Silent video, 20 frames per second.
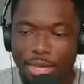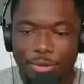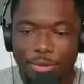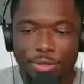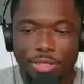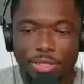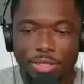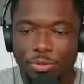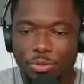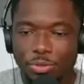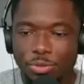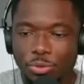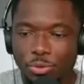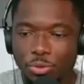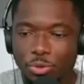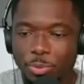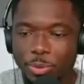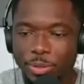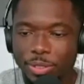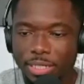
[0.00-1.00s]
It was
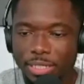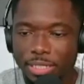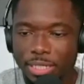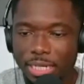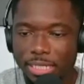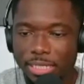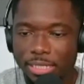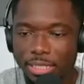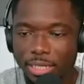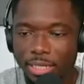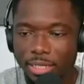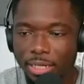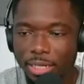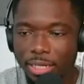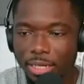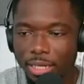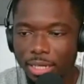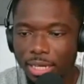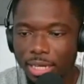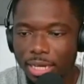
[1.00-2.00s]
super disgusting.
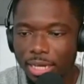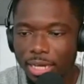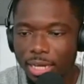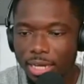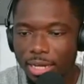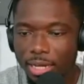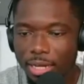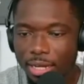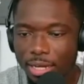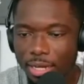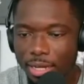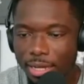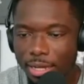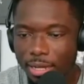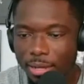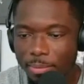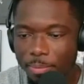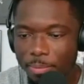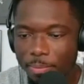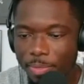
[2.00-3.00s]

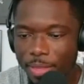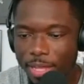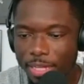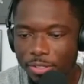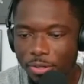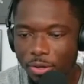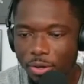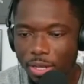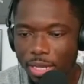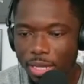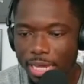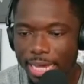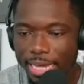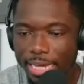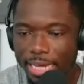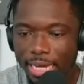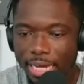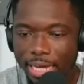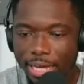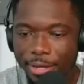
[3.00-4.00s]
Um, that's all I
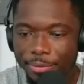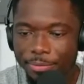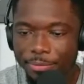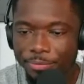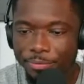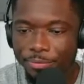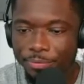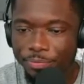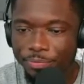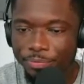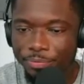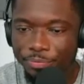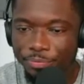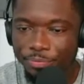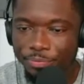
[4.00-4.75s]
got. Oh, you